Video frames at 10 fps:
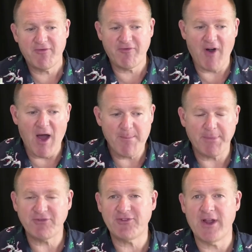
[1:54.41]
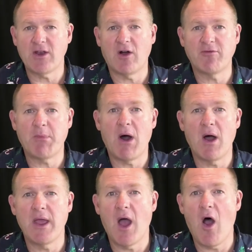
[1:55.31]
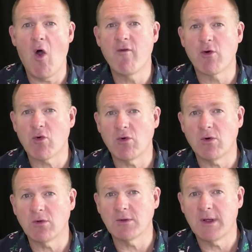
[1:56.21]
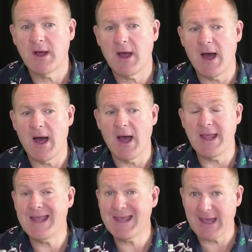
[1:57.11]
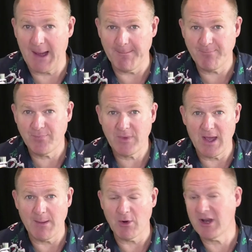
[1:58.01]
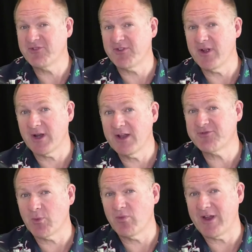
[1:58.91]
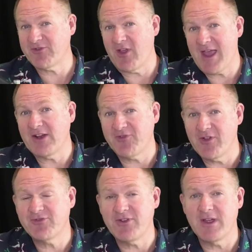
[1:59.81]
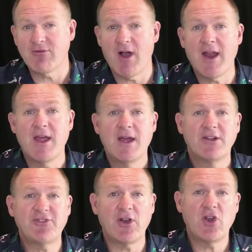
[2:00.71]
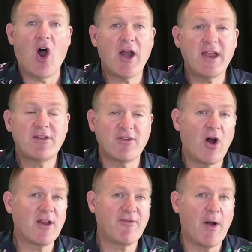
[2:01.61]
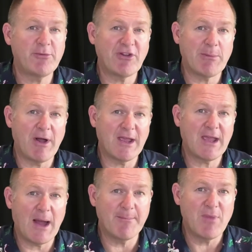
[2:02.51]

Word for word: 5% of my overall uh, income, um, or at least, at least that's the case this year, right? So 90 to 95% of my income